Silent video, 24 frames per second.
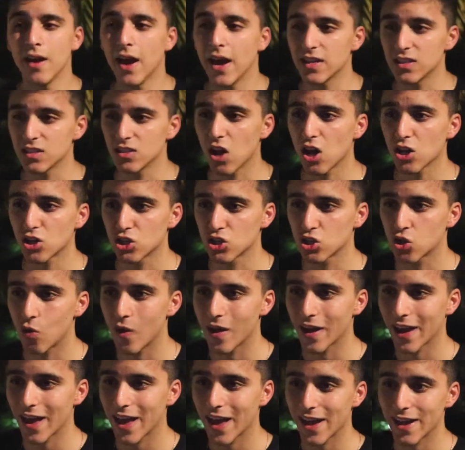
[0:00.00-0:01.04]
It's not just
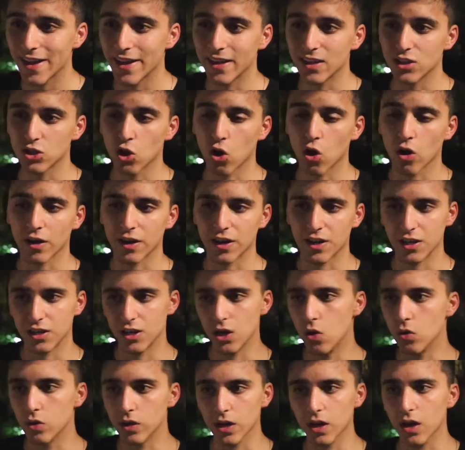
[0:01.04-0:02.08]
going ahead and targeting
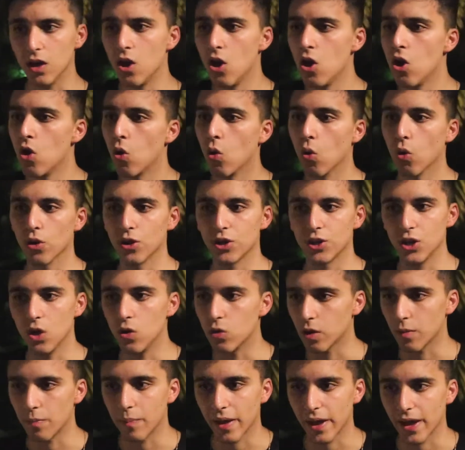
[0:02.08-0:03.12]
yoga or
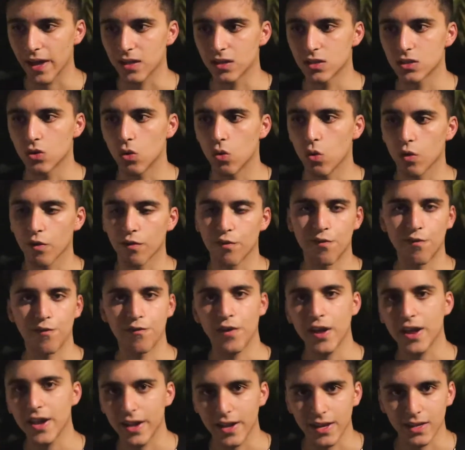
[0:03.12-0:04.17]
yoga pants or
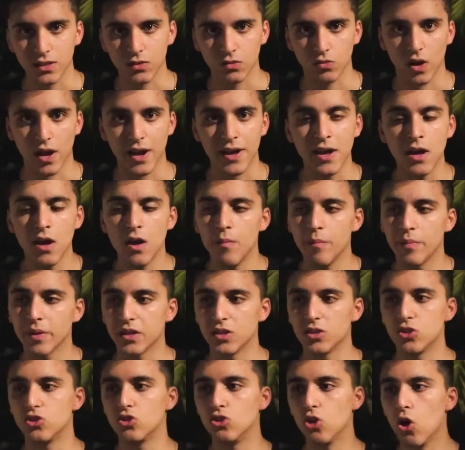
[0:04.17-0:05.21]
fitness, right?
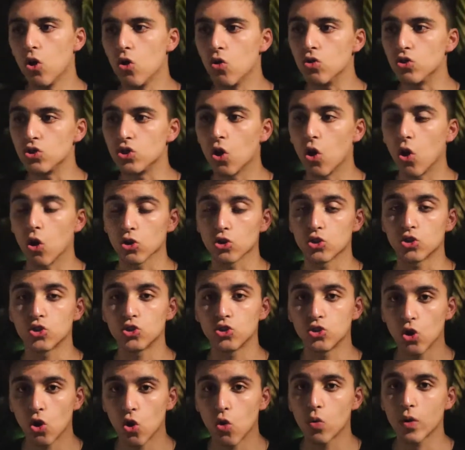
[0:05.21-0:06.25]
Because those are
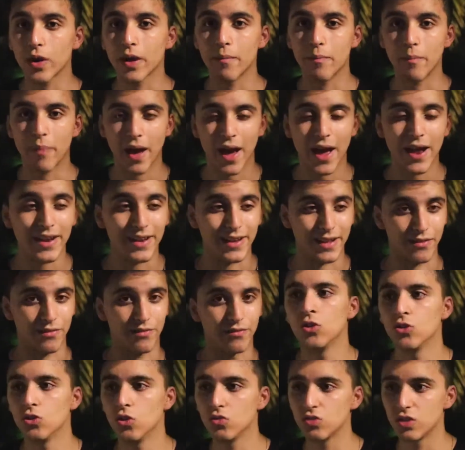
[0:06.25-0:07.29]
so competitive.
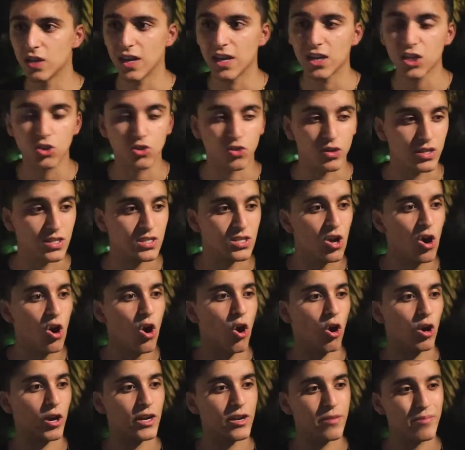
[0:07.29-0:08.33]
Those interests
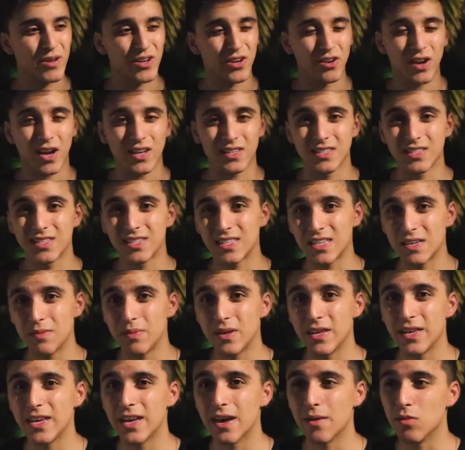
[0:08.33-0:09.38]
are gonna make your guys'
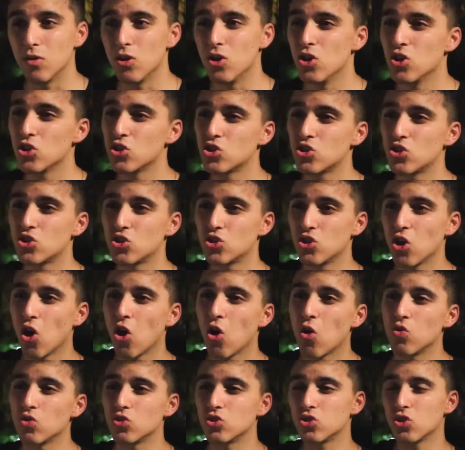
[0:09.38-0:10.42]
CPM
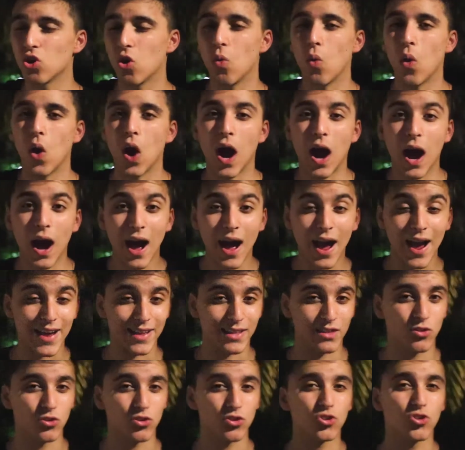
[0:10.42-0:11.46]
so
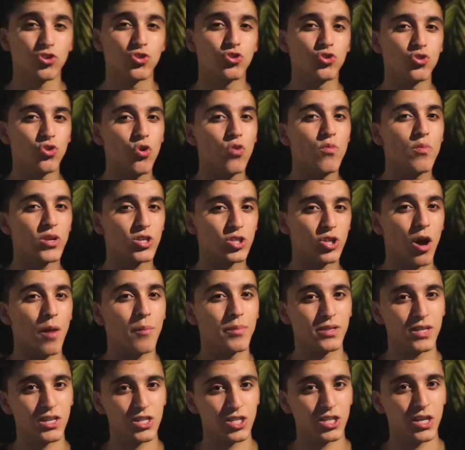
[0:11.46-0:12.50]
high. There's so much
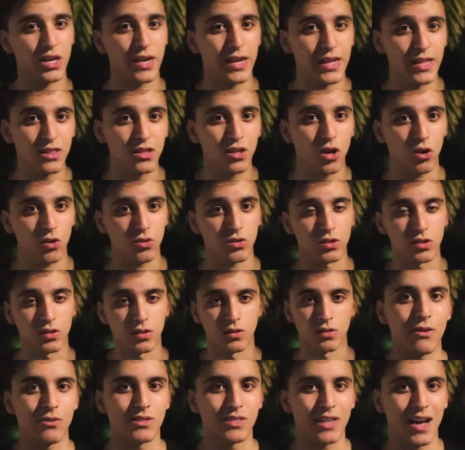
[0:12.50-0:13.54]
competition in those.
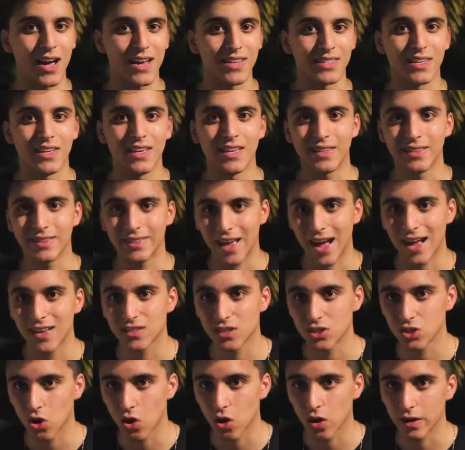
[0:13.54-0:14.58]
Anyways, guys, that's
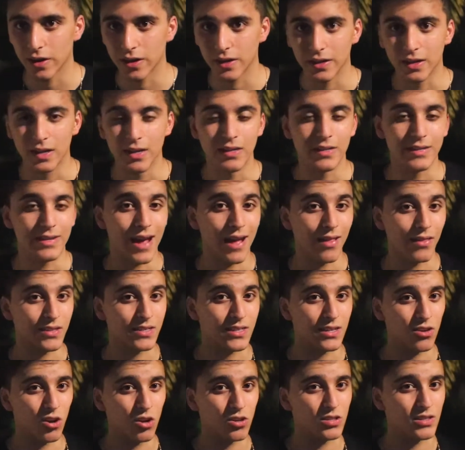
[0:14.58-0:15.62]
the targeting. Now
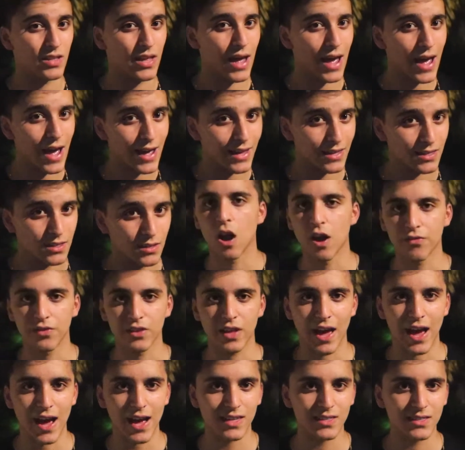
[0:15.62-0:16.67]
let's get on to the ad. All right, for
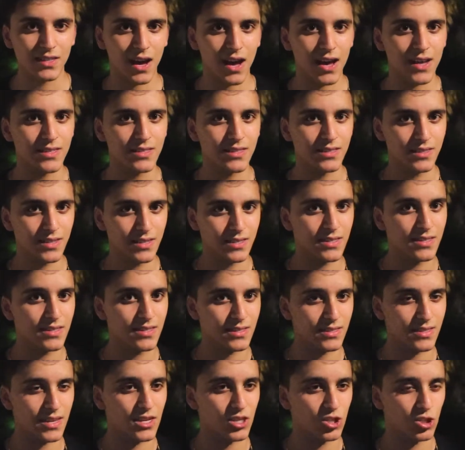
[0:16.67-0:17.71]
the ads, guys, this is
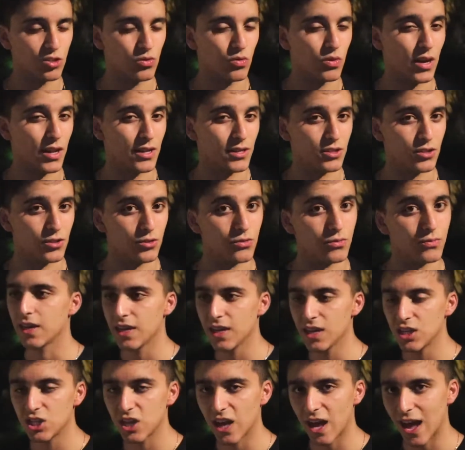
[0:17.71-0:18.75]
essentially what I do.
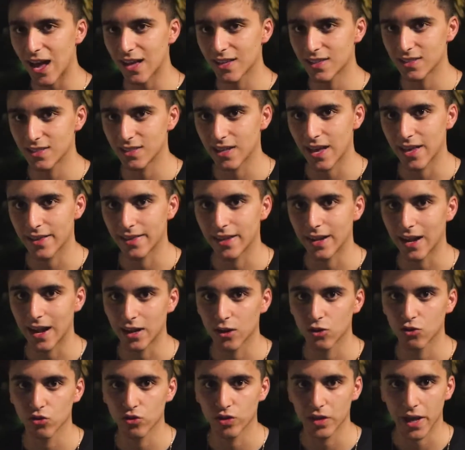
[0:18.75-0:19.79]
Each ad set that I
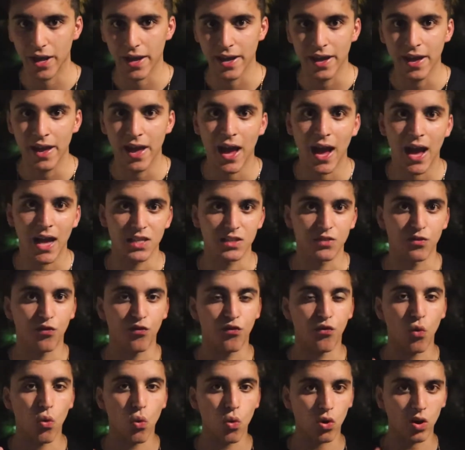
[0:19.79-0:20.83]
create has
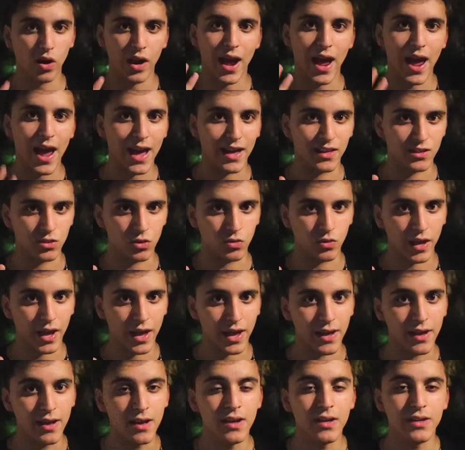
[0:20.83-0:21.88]
4 ads,
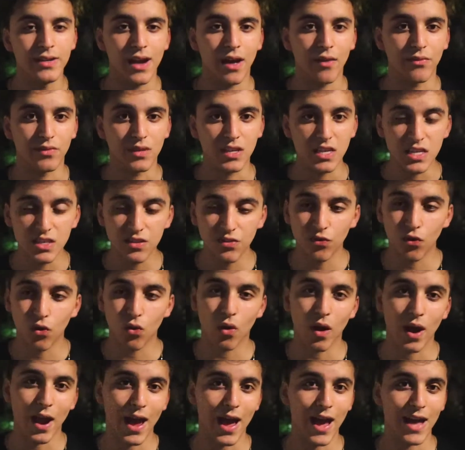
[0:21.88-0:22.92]
okay? Now these
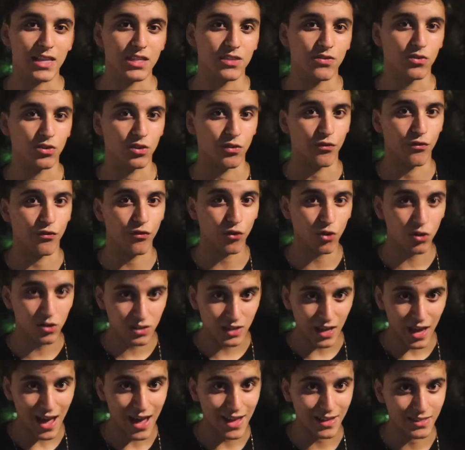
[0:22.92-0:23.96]
4 ads for the
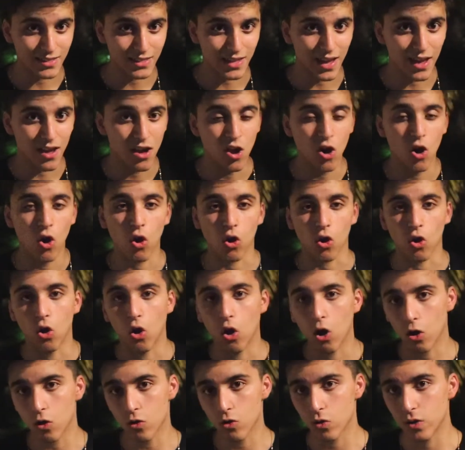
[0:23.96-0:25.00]
first ad set are
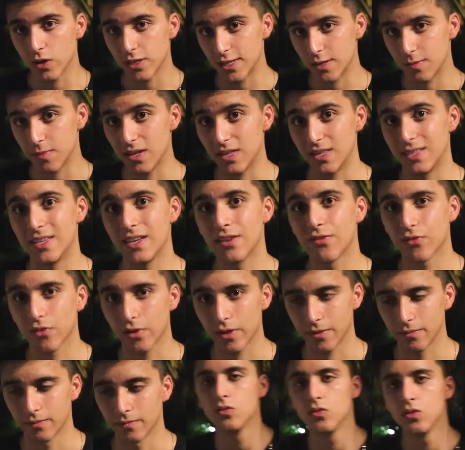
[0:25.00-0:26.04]
all going to be
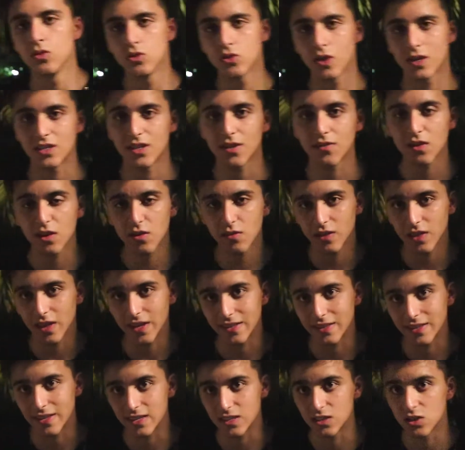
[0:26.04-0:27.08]
different. So guys, you have to think of it
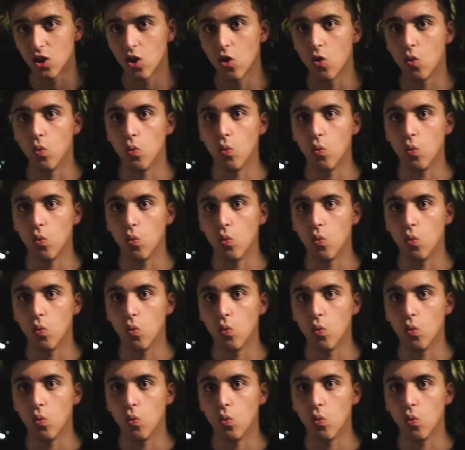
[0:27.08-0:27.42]
like this.